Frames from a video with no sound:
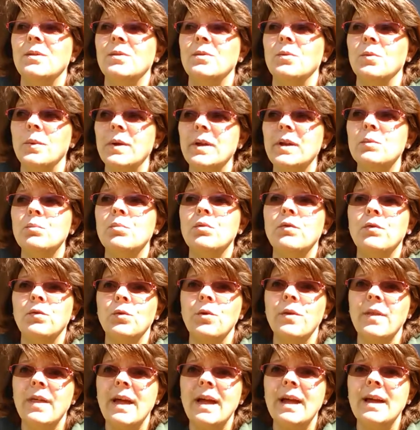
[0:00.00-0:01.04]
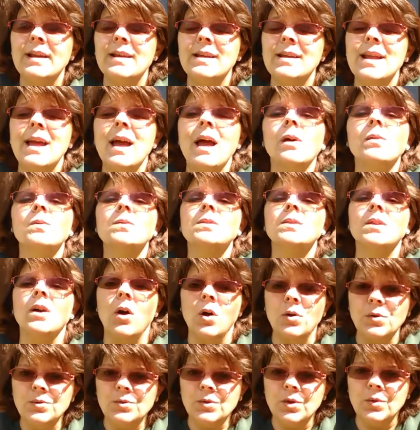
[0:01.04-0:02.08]
The week before that, I was
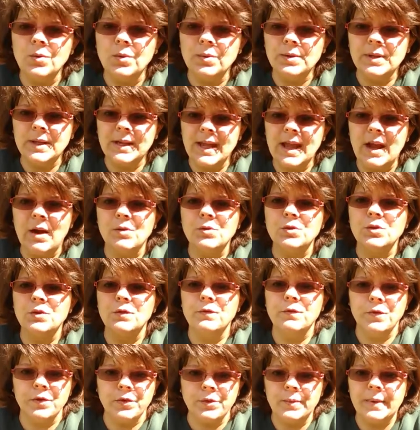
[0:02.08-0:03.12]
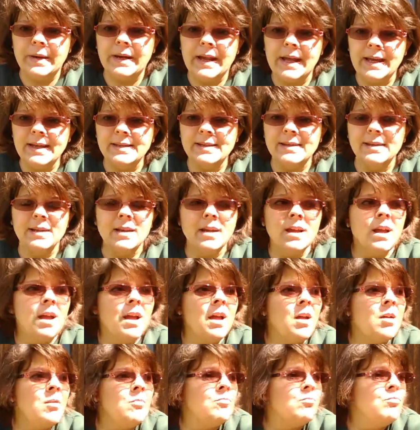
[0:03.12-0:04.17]
also on the couch for 3 days.
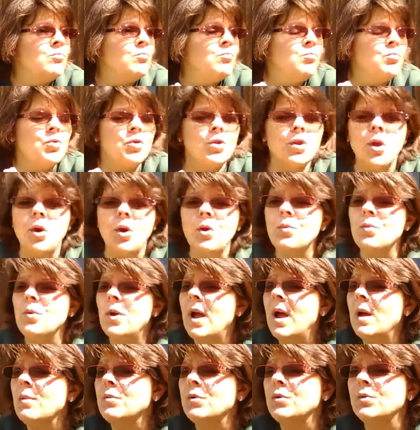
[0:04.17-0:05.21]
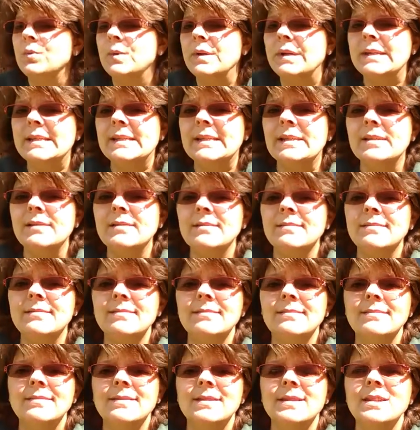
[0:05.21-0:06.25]
No rhyme or reason,
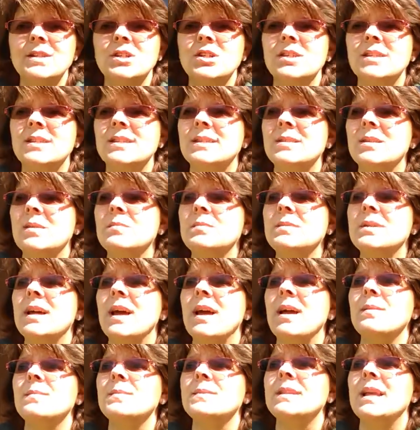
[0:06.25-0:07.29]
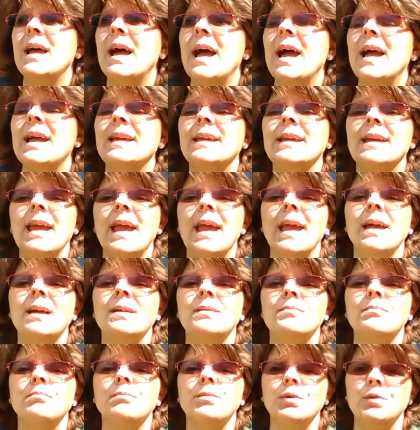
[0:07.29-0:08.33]
just sometimes I can't
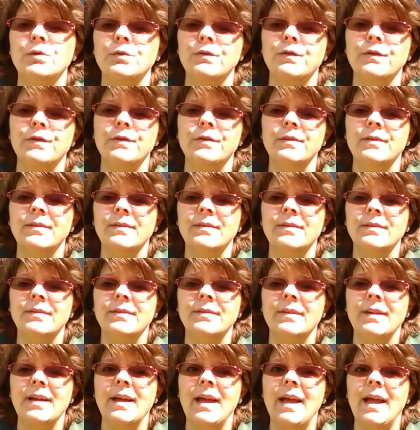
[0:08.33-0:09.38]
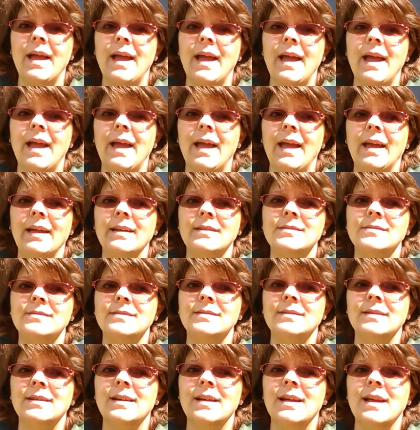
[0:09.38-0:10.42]
move. And
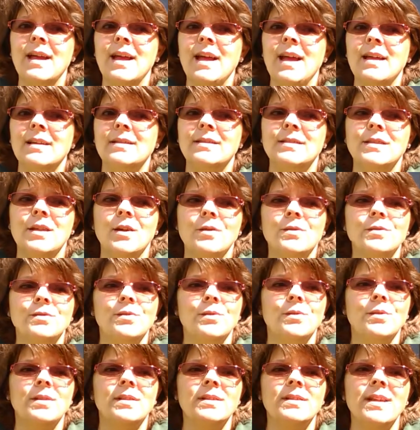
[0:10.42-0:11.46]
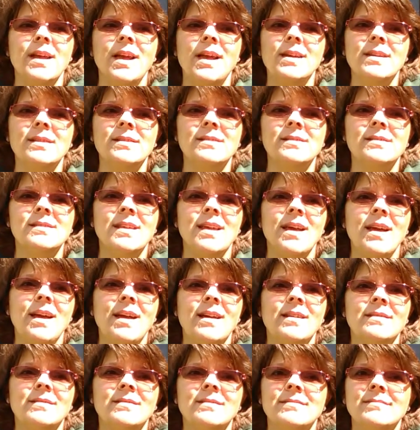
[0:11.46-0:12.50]
those are the days
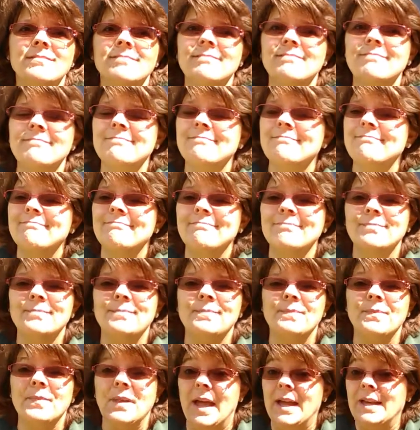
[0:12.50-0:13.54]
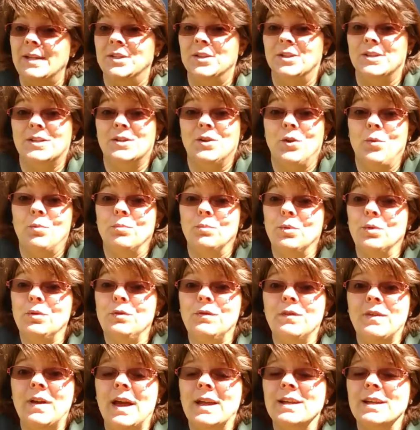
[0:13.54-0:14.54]
that I just don't move.